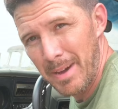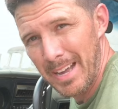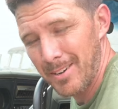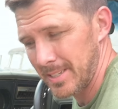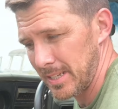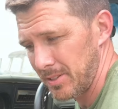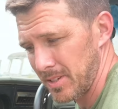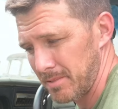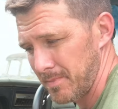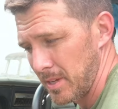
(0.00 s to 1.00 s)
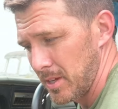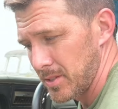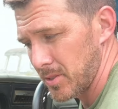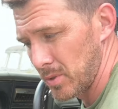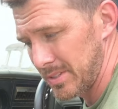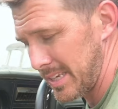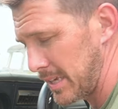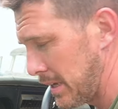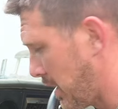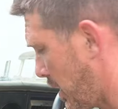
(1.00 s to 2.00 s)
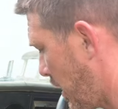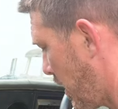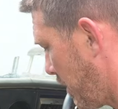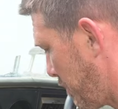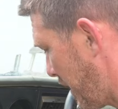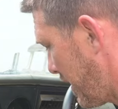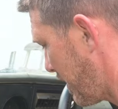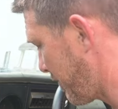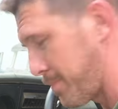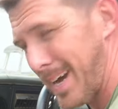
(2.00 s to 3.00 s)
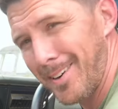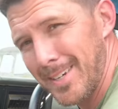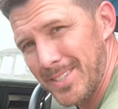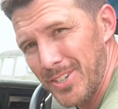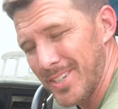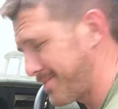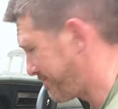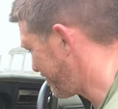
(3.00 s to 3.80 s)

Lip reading: battery's any good, so we'll see. But if the battery's good,